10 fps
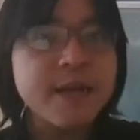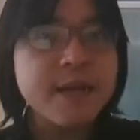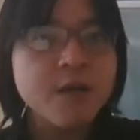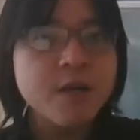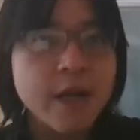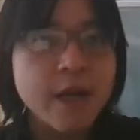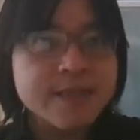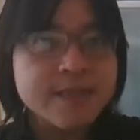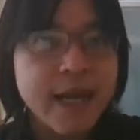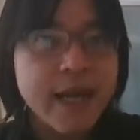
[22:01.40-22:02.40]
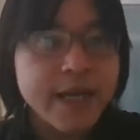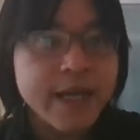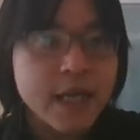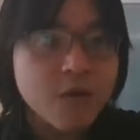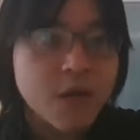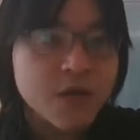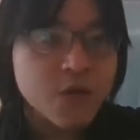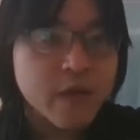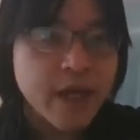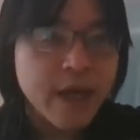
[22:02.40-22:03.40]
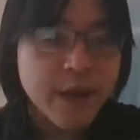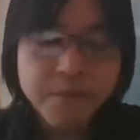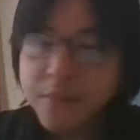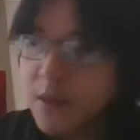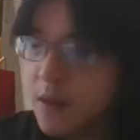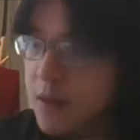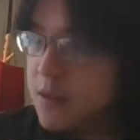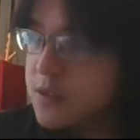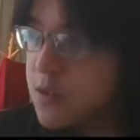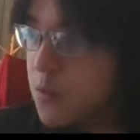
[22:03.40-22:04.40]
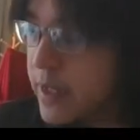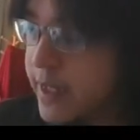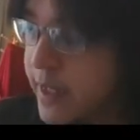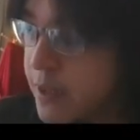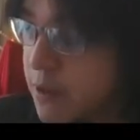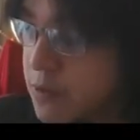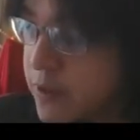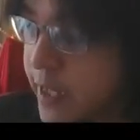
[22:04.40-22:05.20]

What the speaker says: the ones that are equal to K. So when they're equal to K,